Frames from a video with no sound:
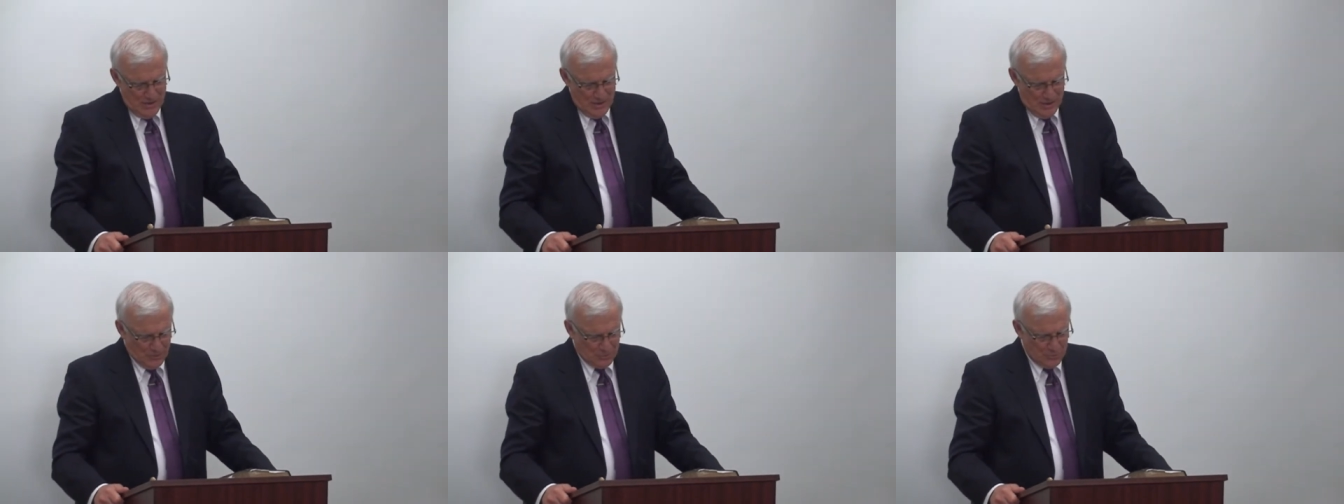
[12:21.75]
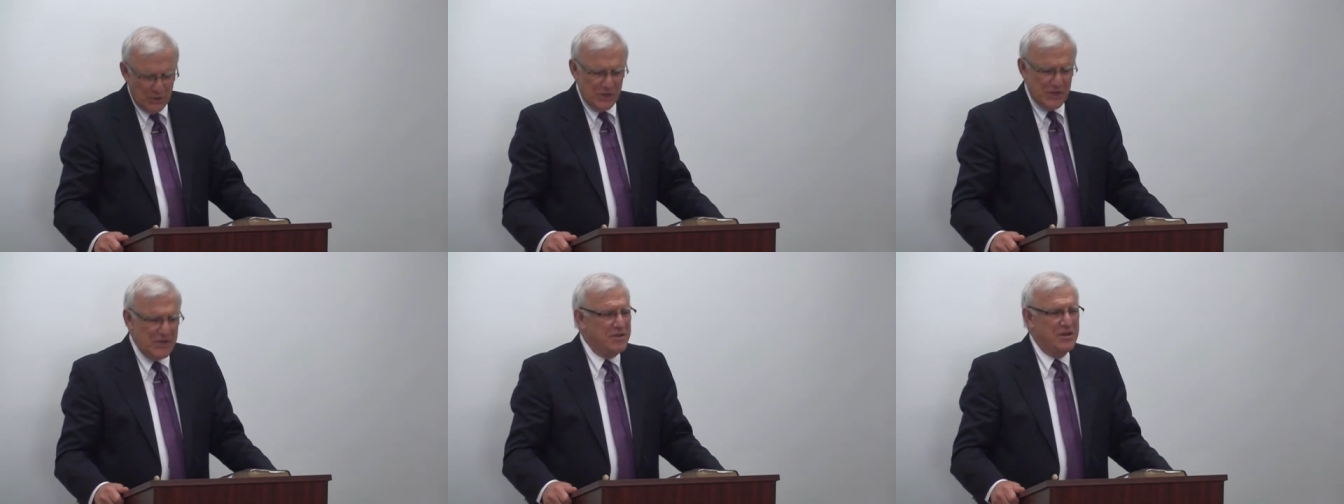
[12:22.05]
I
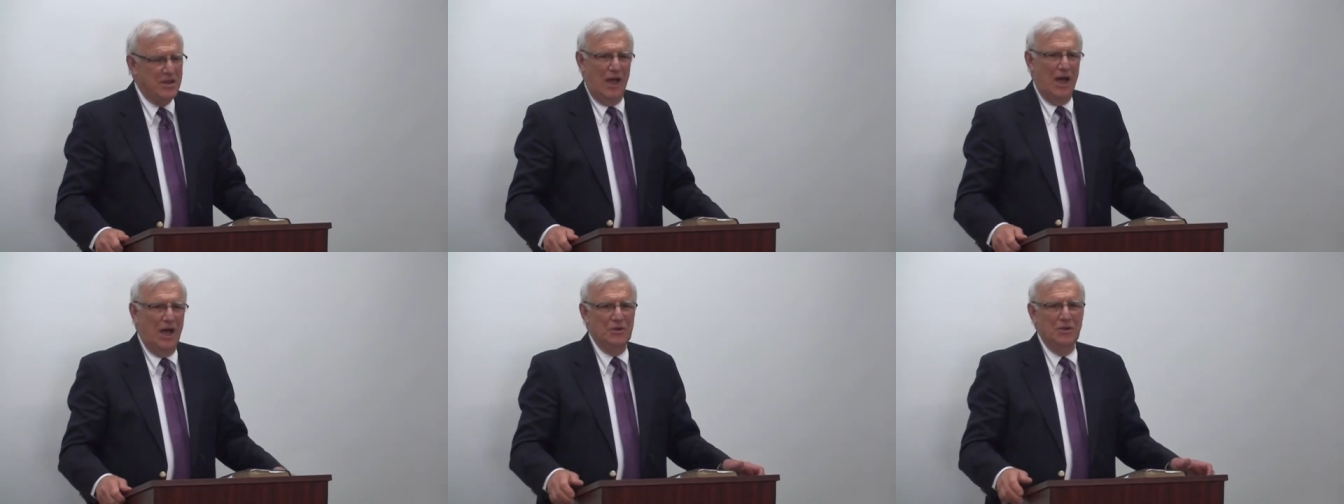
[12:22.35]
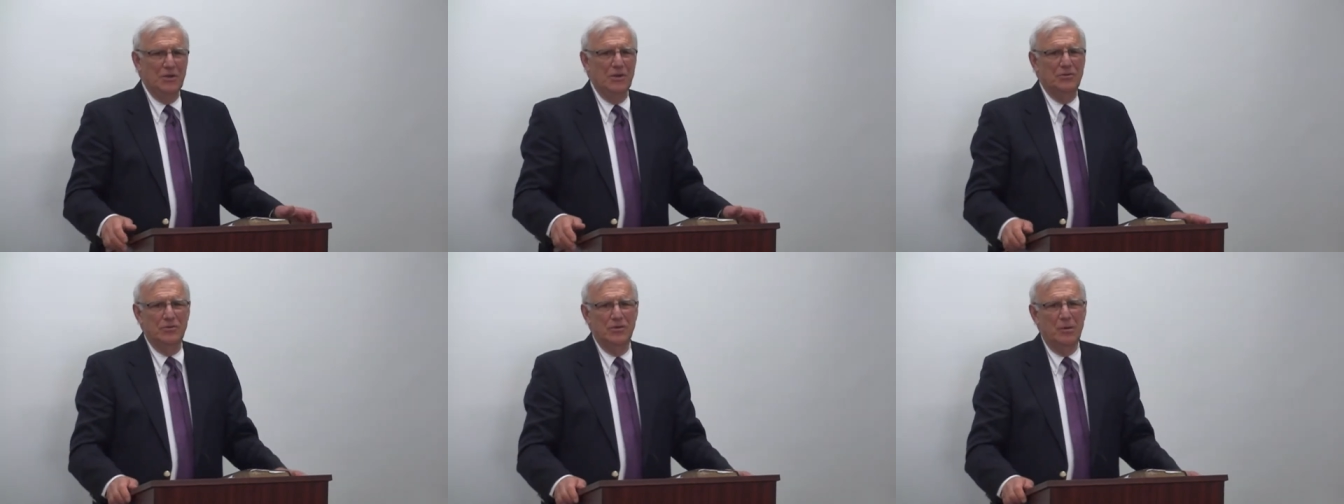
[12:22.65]
really count
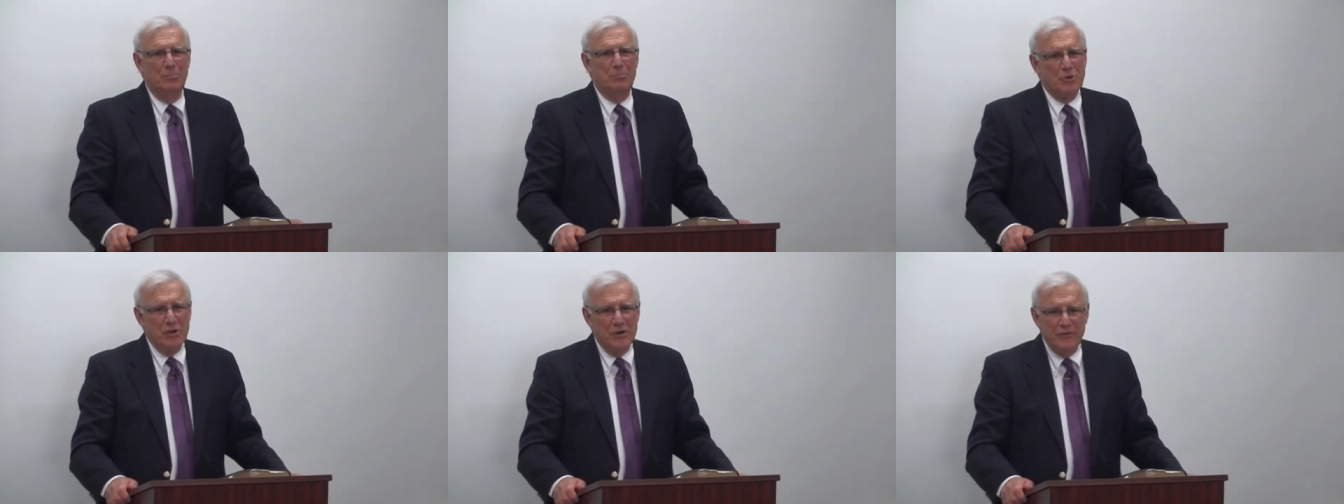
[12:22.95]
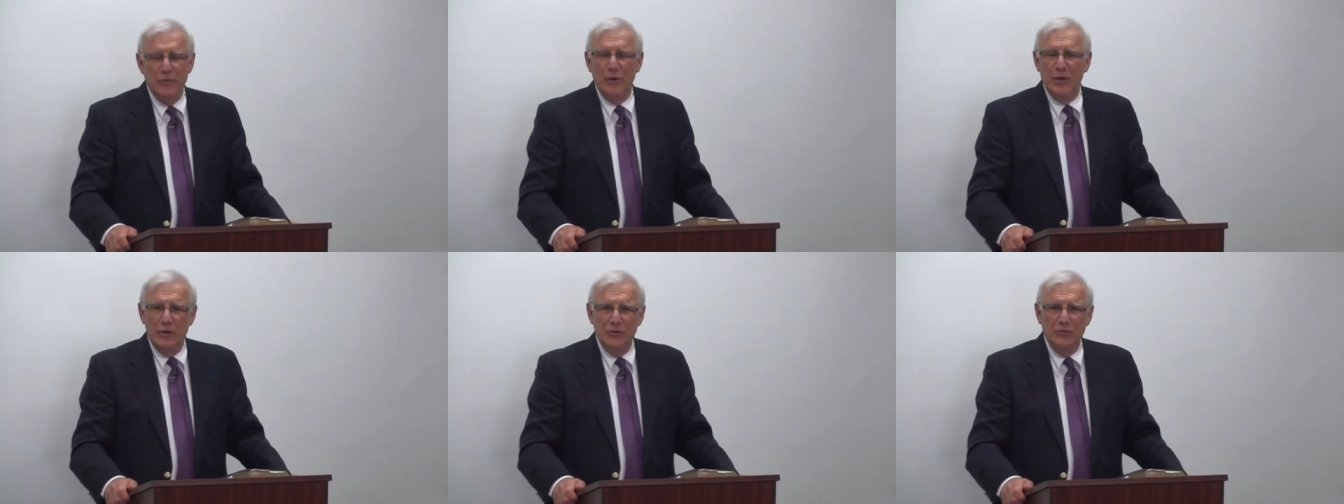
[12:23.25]
it a
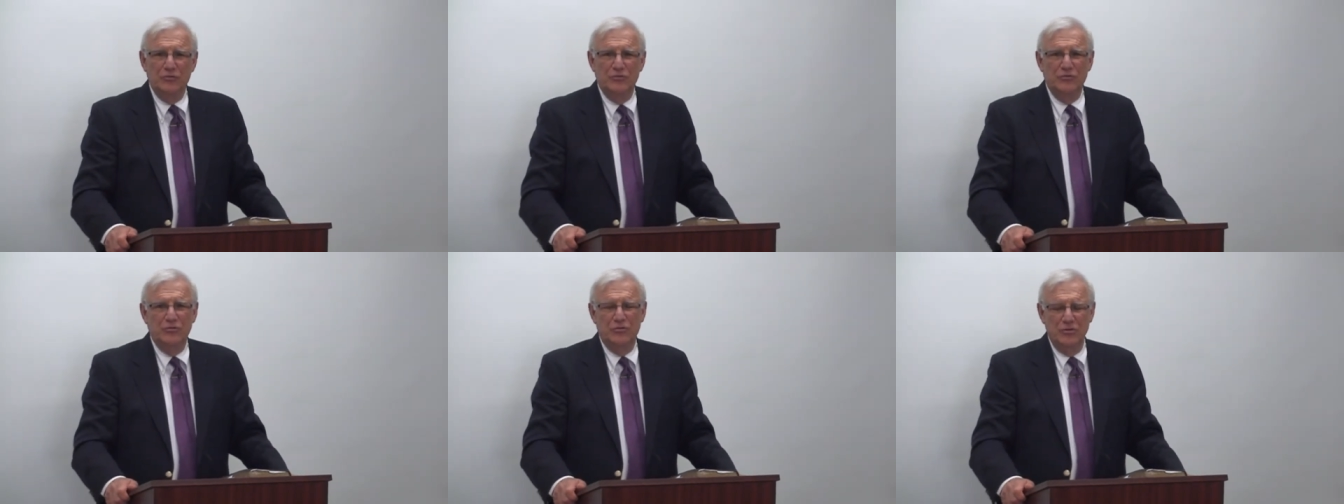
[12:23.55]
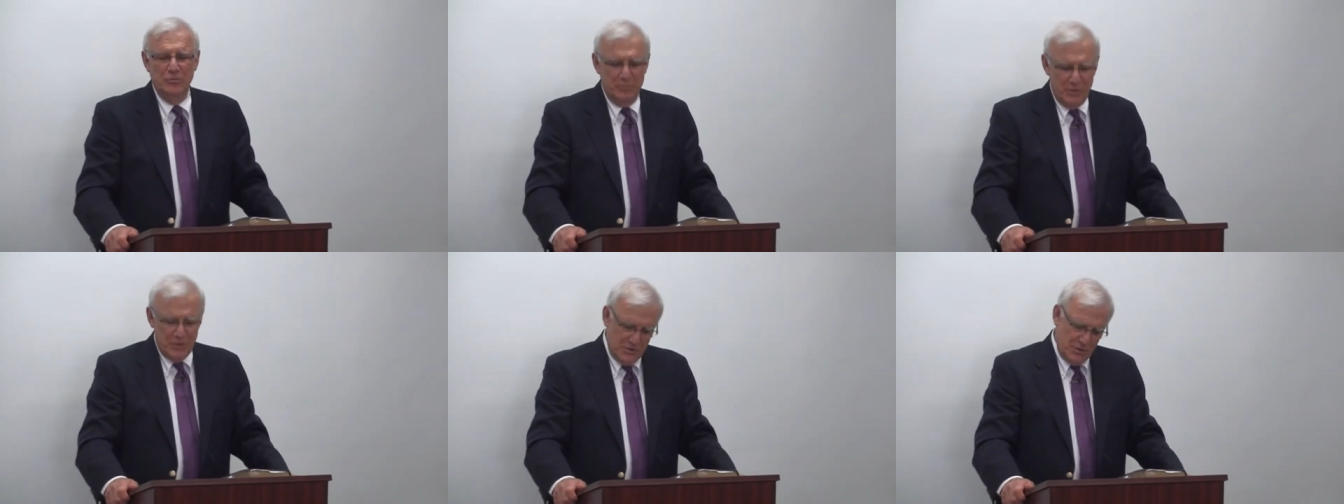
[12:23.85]
privilege
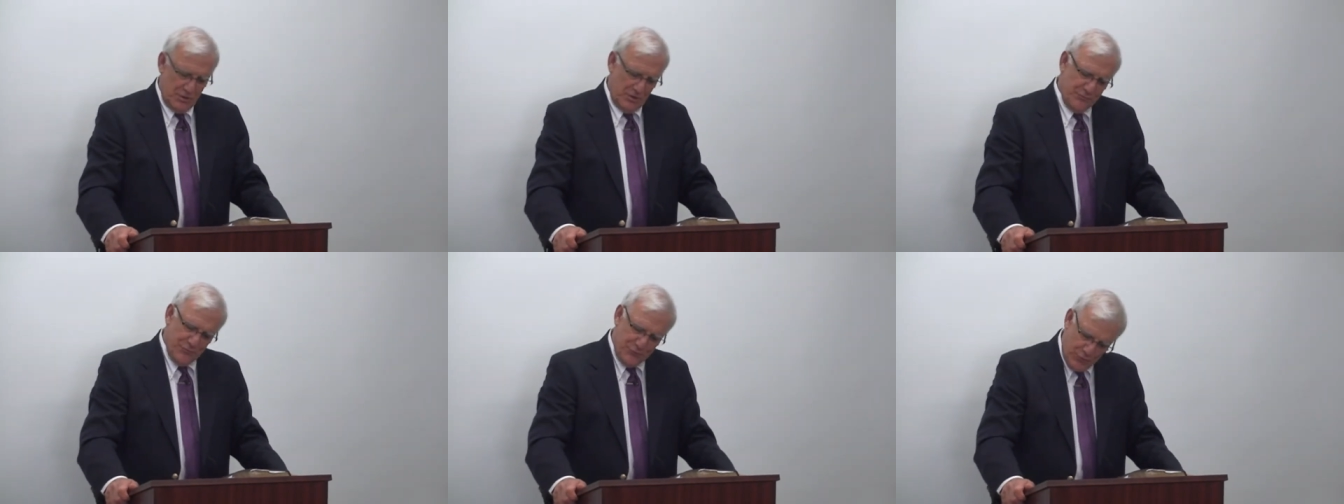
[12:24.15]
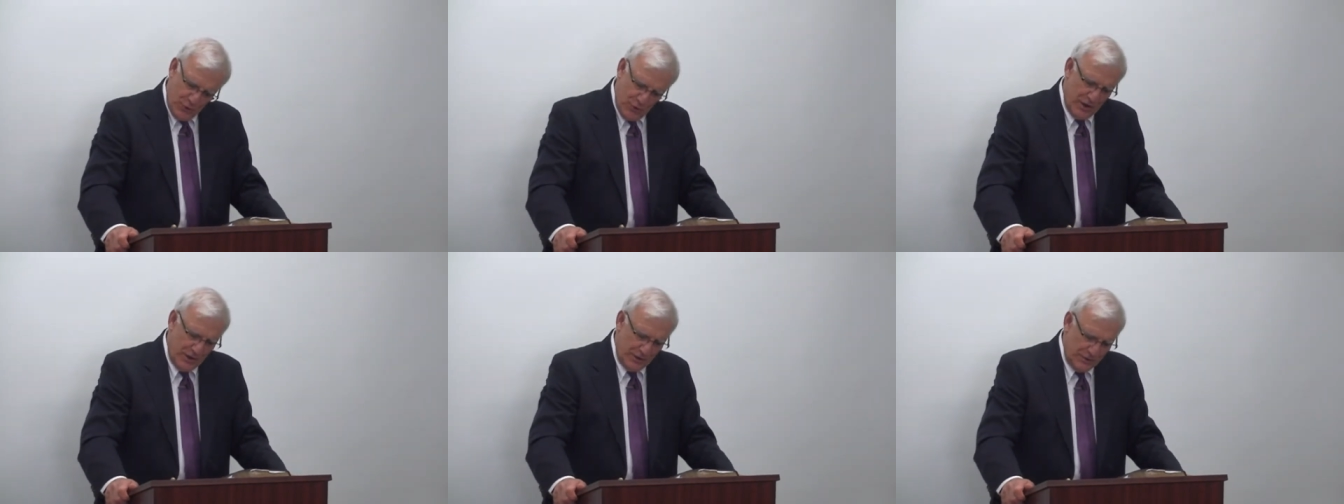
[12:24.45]
to be their
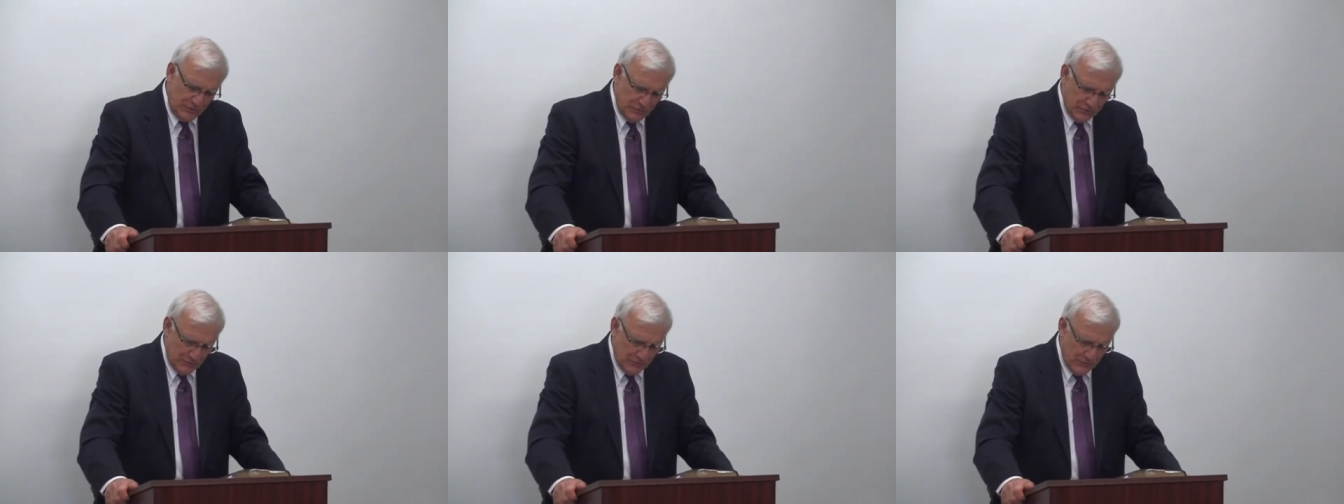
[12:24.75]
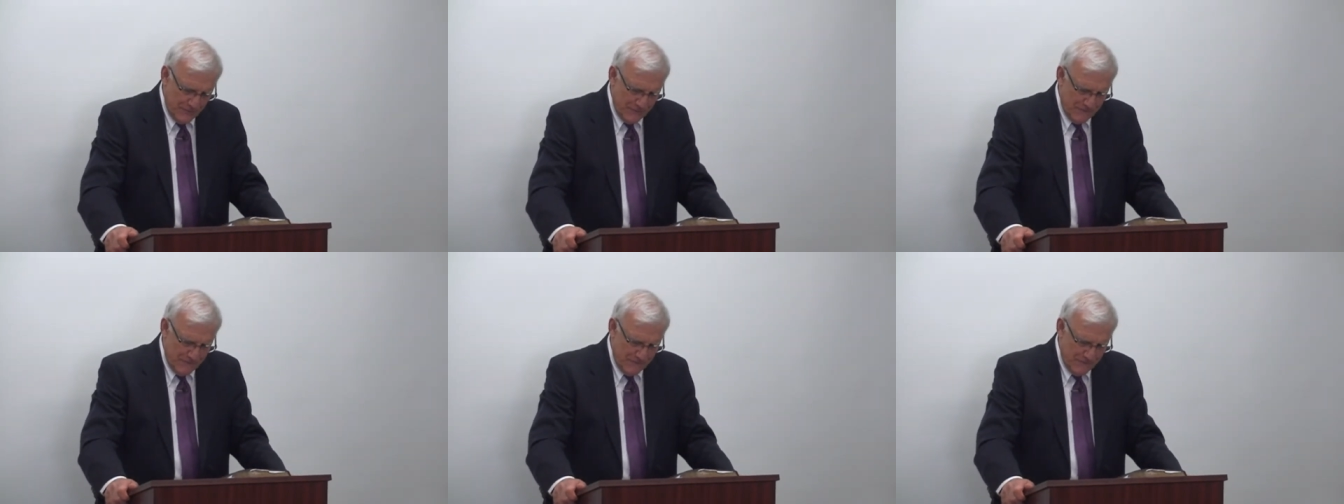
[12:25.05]
friend.